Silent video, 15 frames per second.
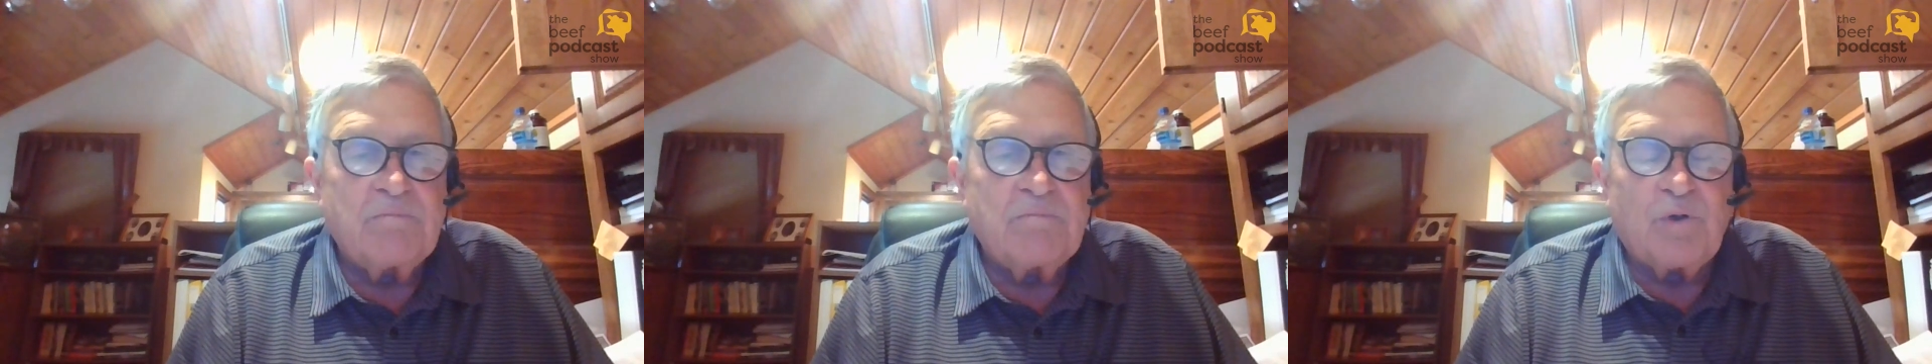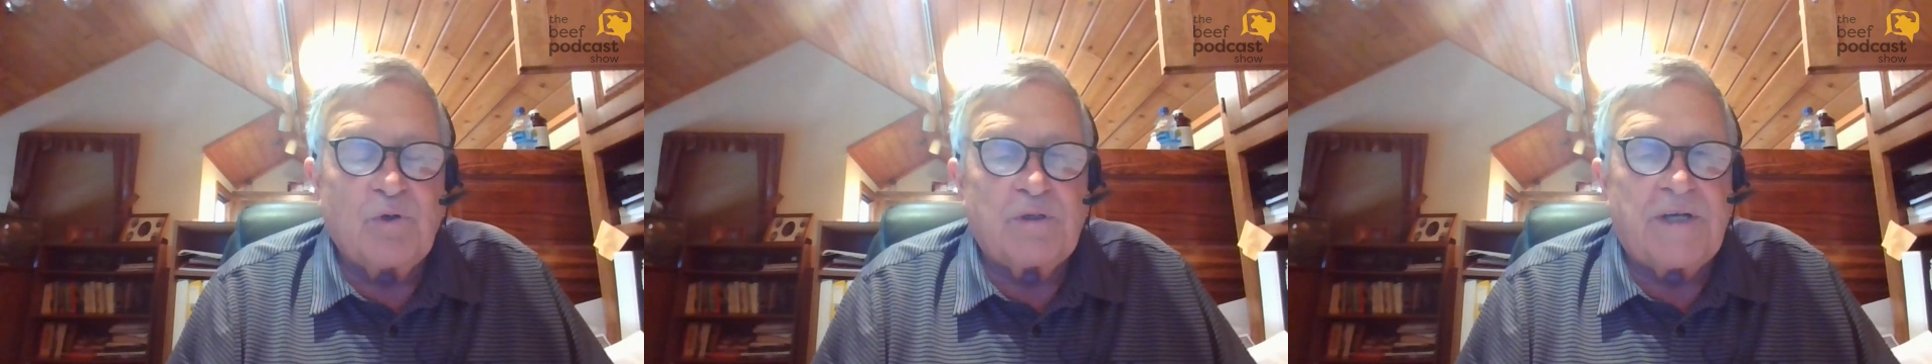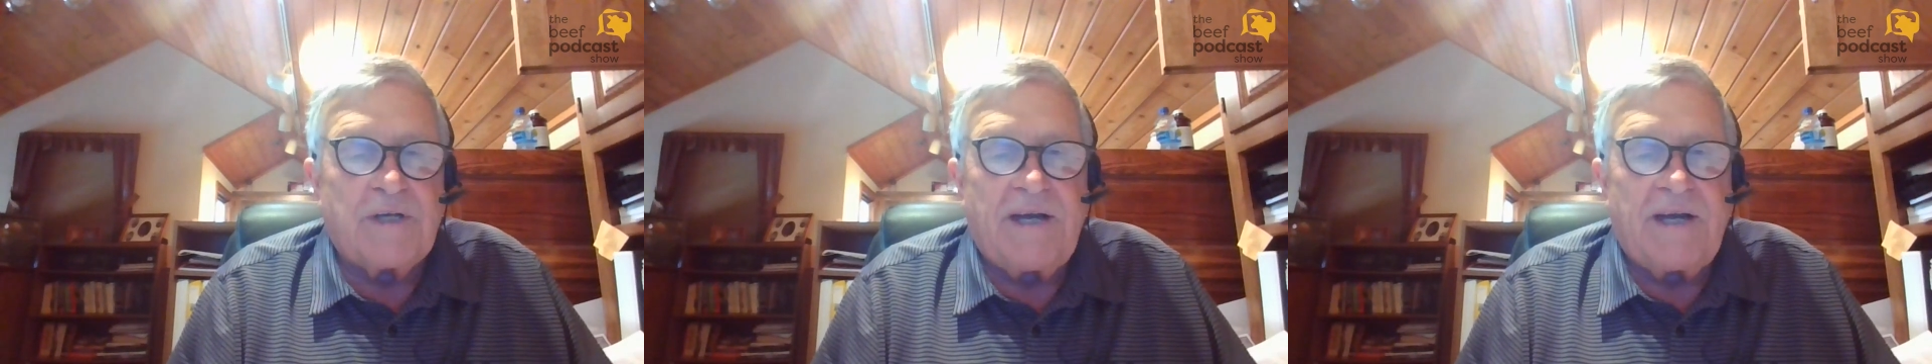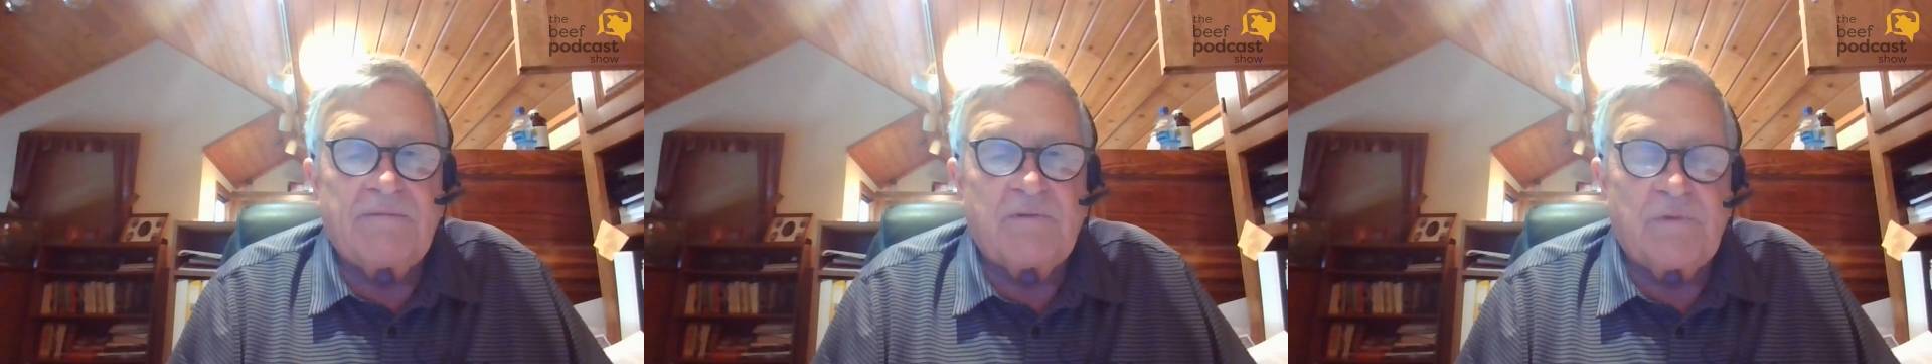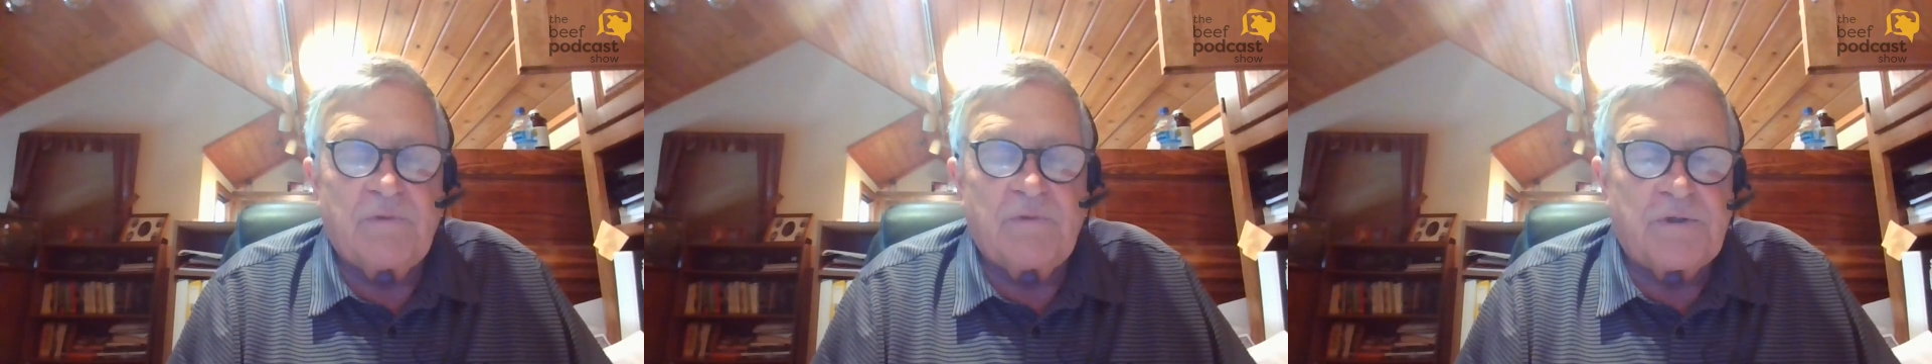bull
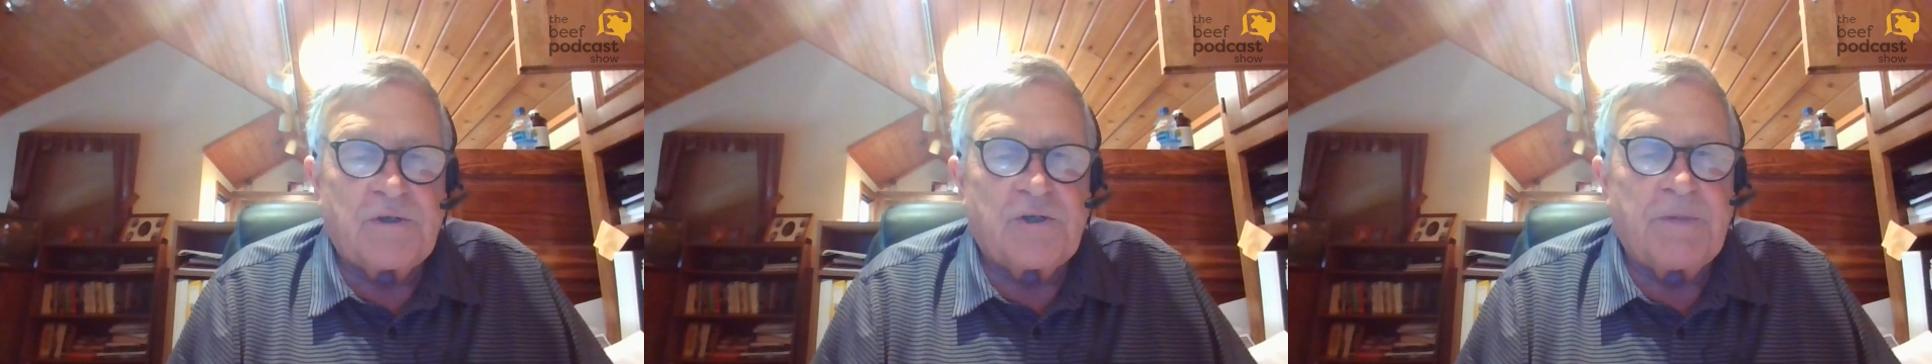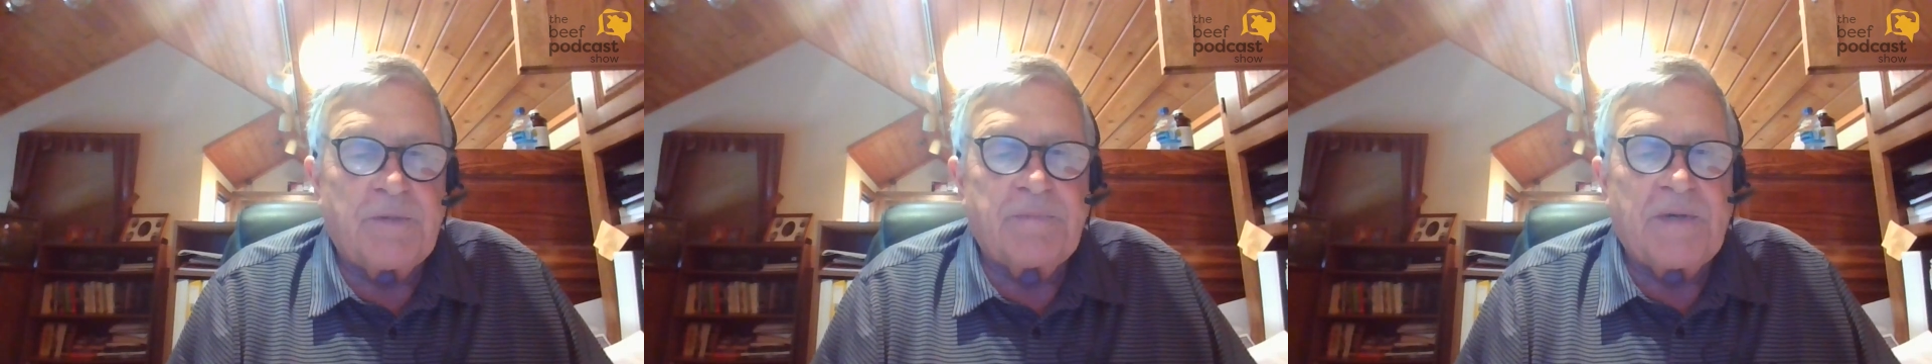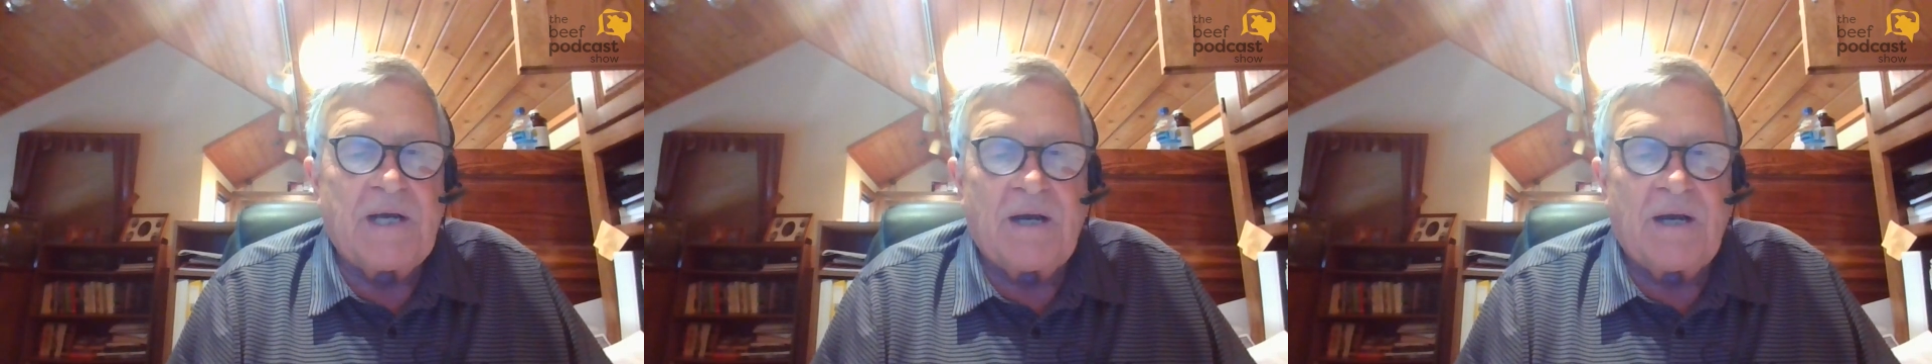calves, which are shipped